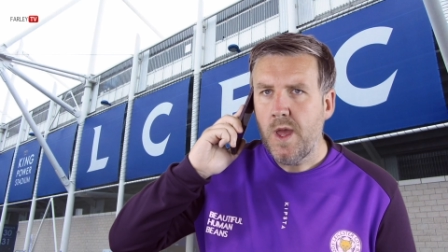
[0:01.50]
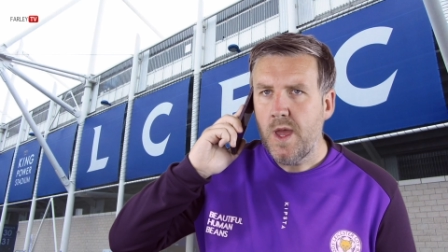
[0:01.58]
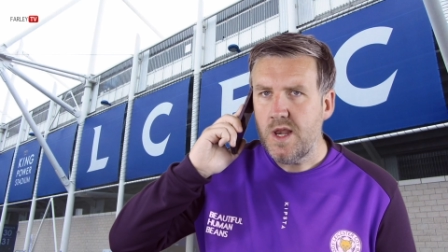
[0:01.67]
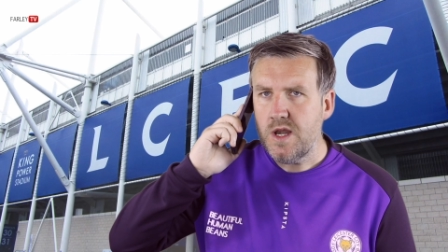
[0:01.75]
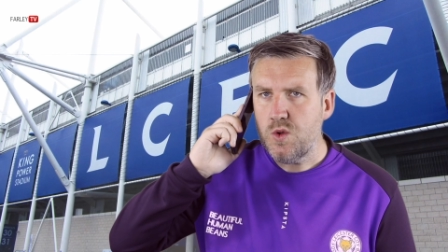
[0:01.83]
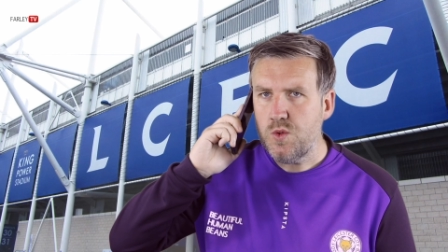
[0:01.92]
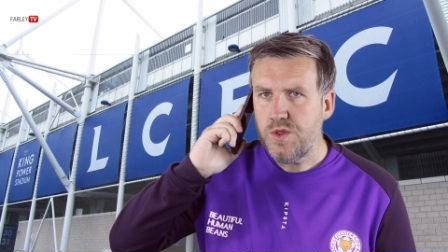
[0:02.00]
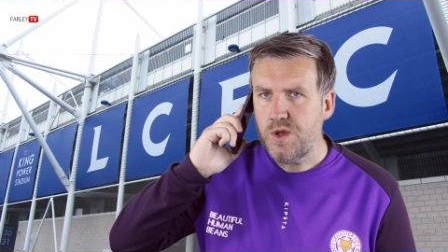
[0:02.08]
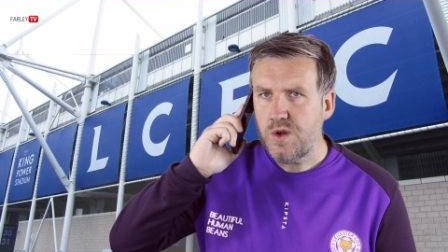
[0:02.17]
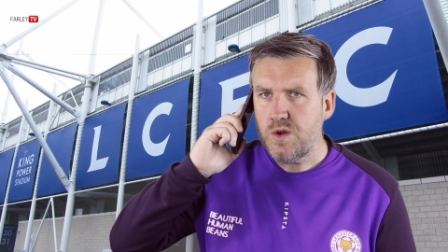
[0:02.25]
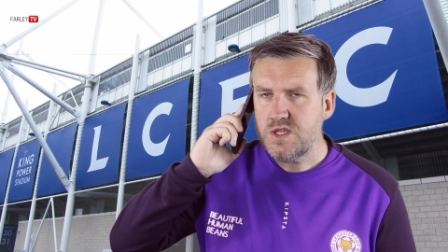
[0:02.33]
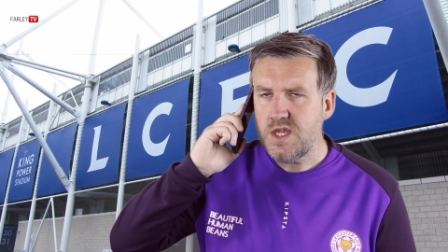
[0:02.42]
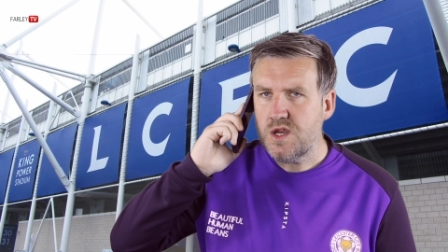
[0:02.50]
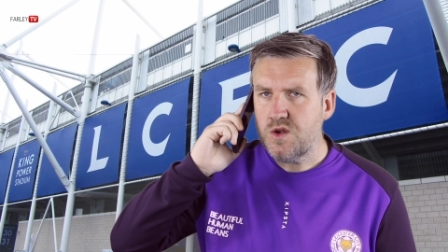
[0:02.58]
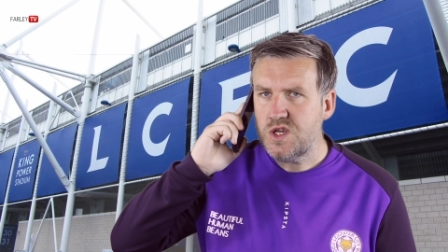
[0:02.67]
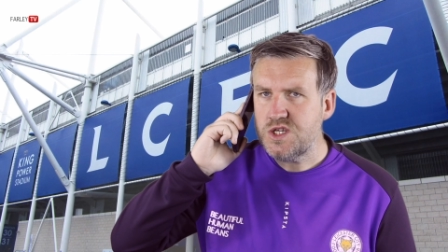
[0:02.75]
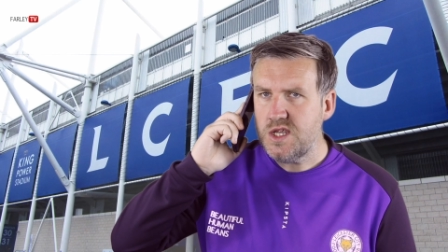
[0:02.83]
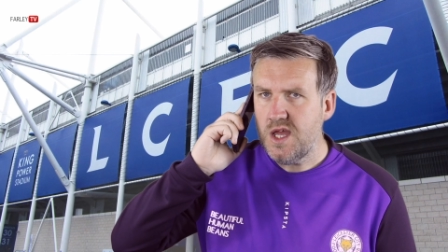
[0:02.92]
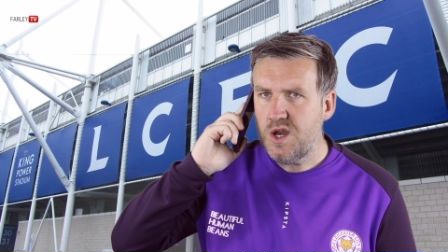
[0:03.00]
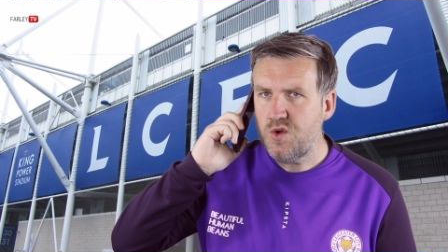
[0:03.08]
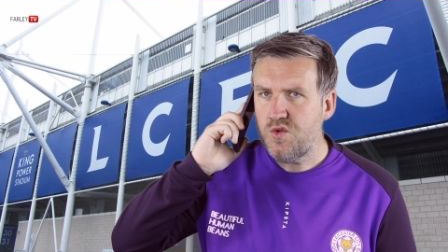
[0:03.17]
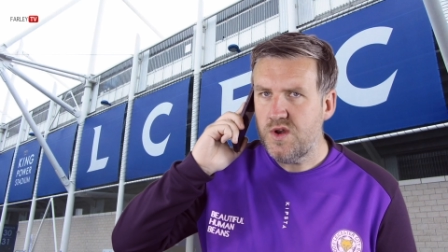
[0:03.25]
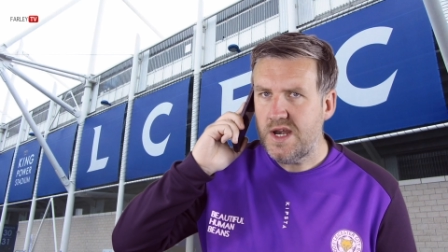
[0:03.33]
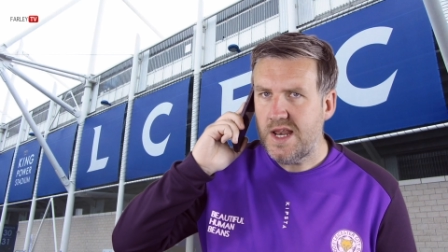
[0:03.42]
Hello there, is that Cristiano
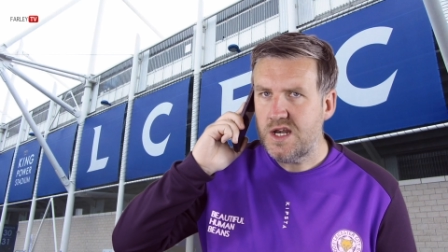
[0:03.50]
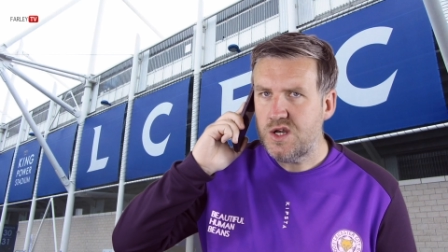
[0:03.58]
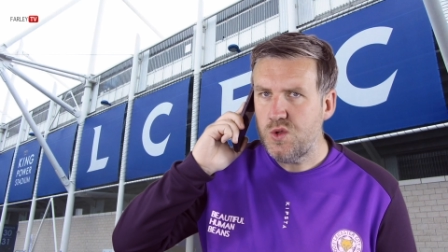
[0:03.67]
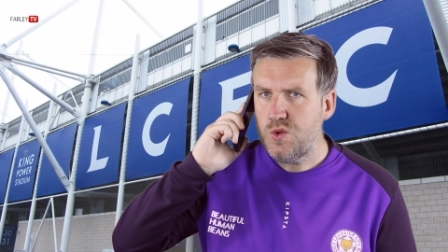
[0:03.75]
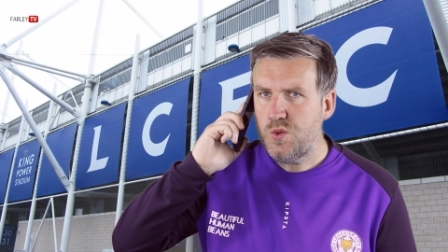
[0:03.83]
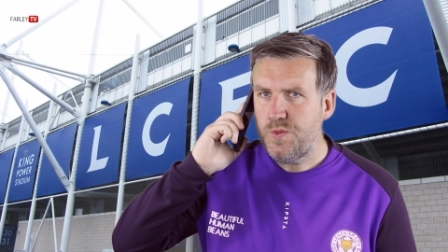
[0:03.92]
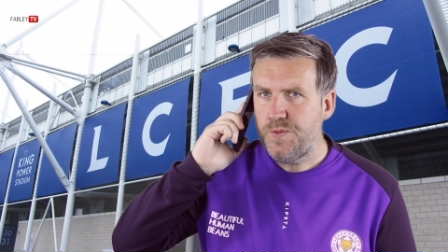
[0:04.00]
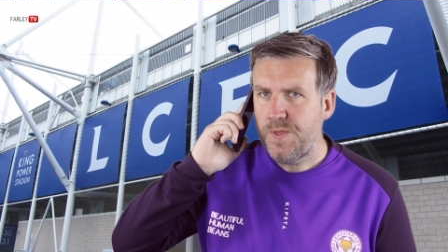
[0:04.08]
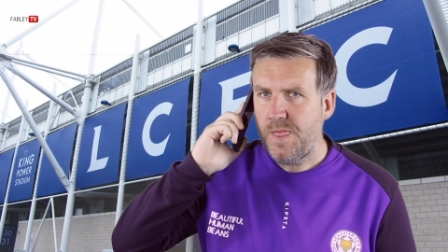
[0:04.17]
Ronaldo?